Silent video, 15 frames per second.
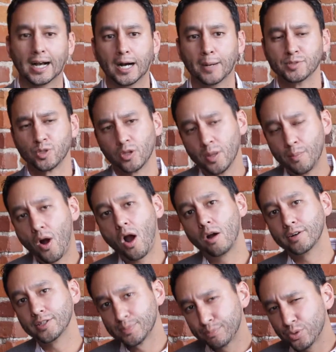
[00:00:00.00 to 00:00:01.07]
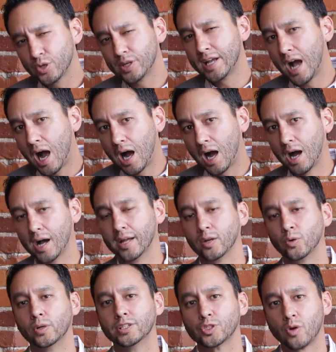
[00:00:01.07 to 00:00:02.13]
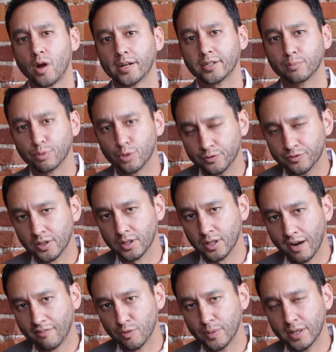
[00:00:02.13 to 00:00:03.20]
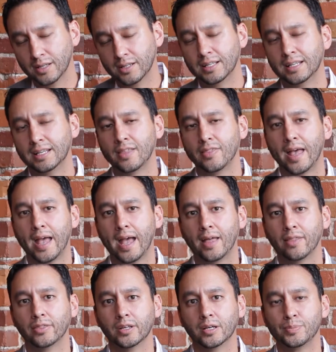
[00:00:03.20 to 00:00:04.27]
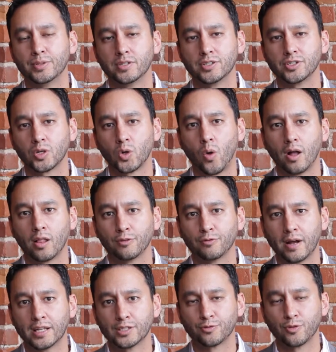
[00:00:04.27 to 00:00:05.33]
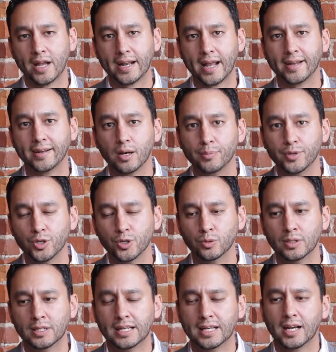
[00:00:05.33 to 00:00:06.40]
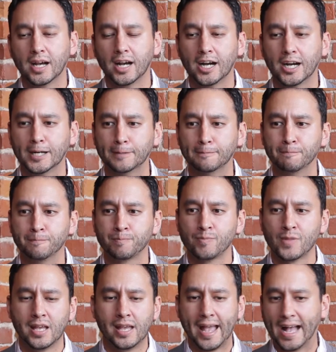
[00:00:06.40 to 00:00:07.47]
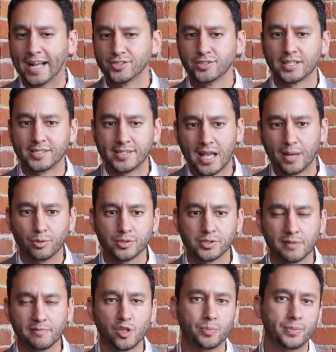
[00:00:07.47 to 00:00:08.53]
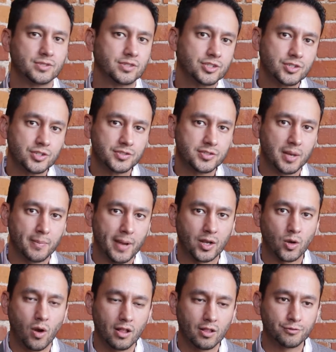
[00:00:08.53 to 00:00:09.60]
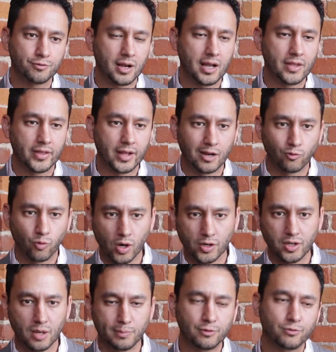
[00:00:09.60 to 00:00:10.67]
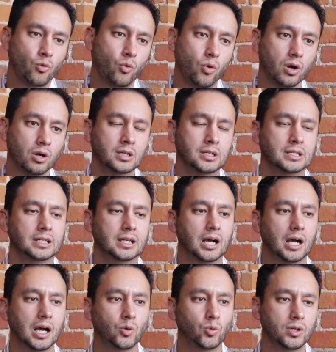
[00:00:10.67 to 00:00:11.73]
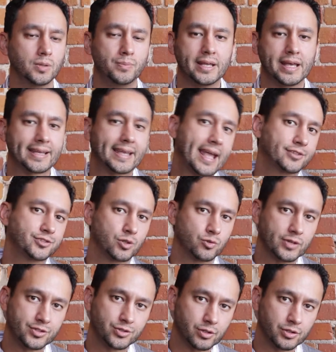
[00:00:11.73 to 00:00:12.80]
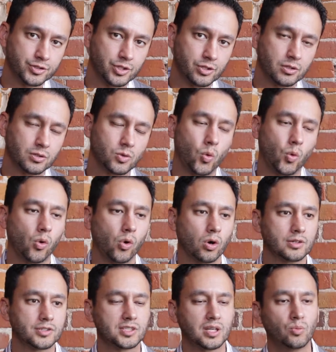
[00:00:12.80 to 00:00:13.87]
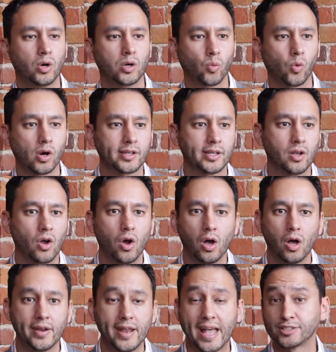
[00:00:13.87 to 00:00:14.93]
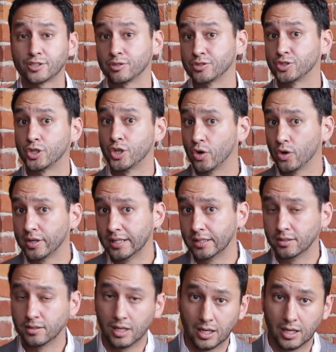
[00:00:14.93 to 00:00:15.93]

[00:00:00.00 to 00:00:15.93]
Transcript: So the bar is pretty high when trying to prove to the government that the position qualifies for NIW. As an example, some of the positions that might qualify that I've worked on before would be a cancer researcher or someone working on national security